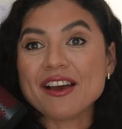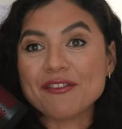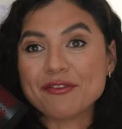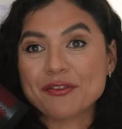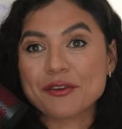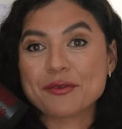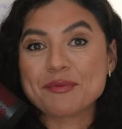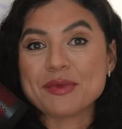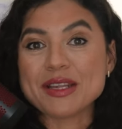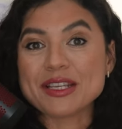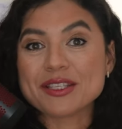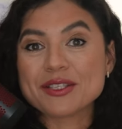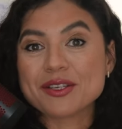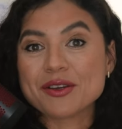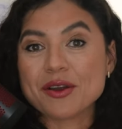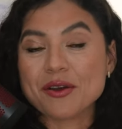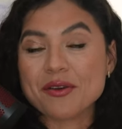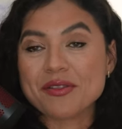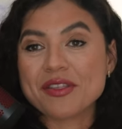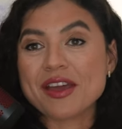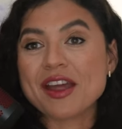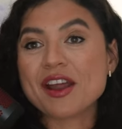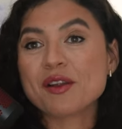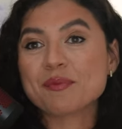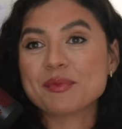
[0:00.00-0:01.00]
for me to
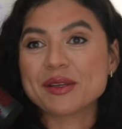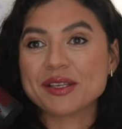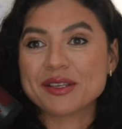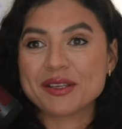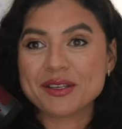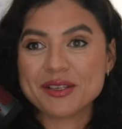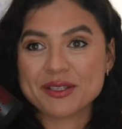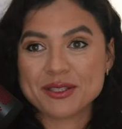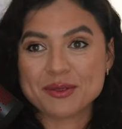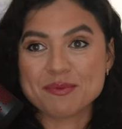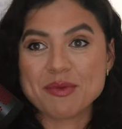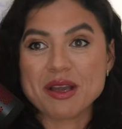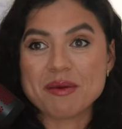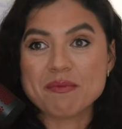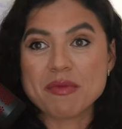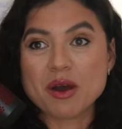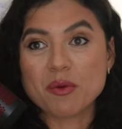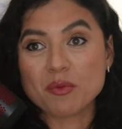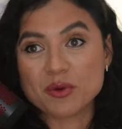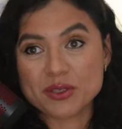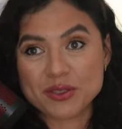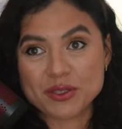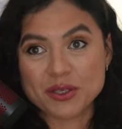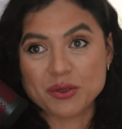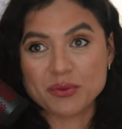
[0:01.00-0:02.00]
go there, because my
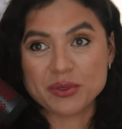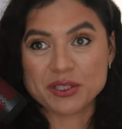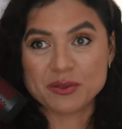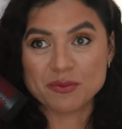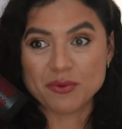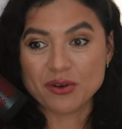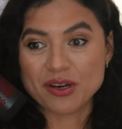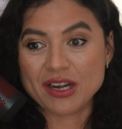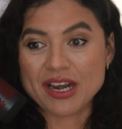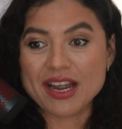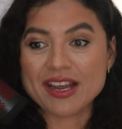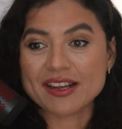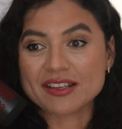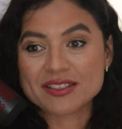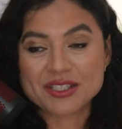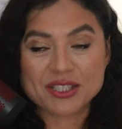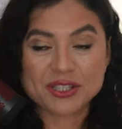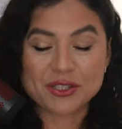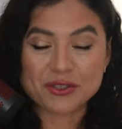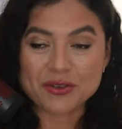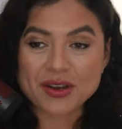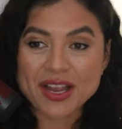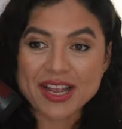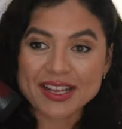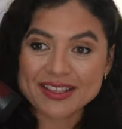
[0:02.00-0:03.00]
mom was always more like
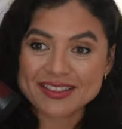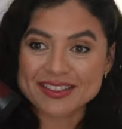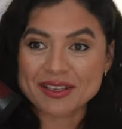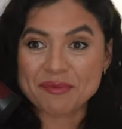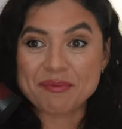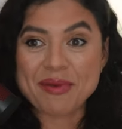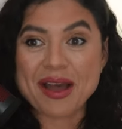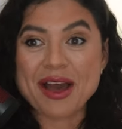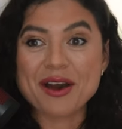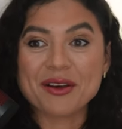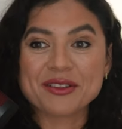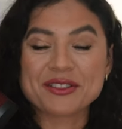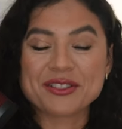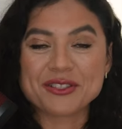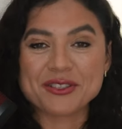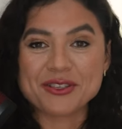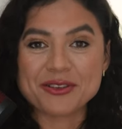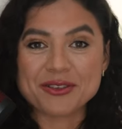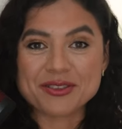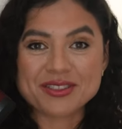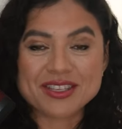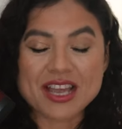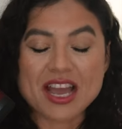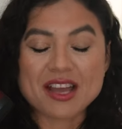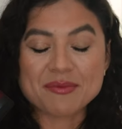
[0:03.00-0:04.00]
strict about, you
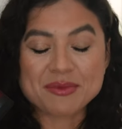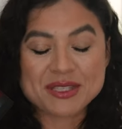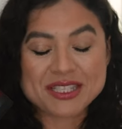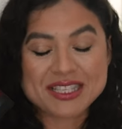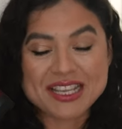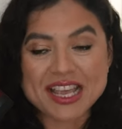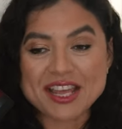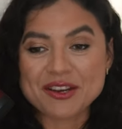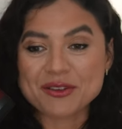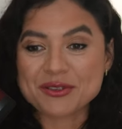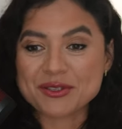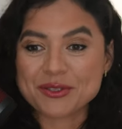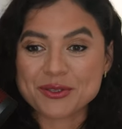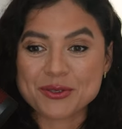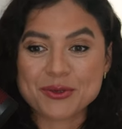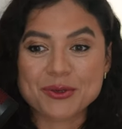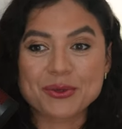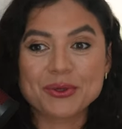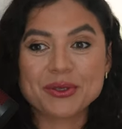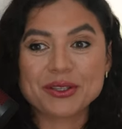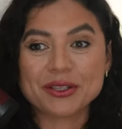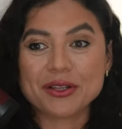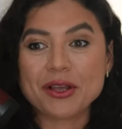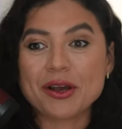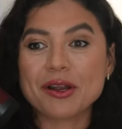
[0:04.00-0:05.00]
know, time schedule,
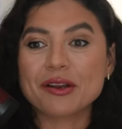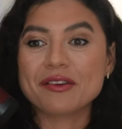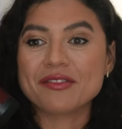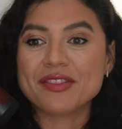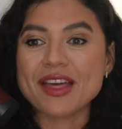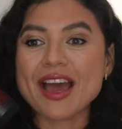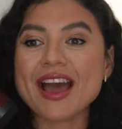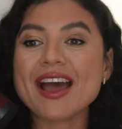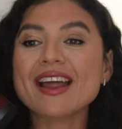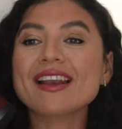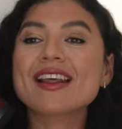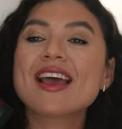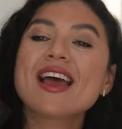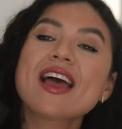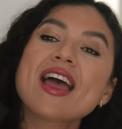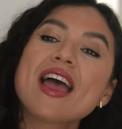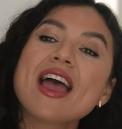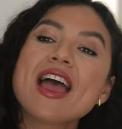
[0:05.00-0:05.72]
school and all of that.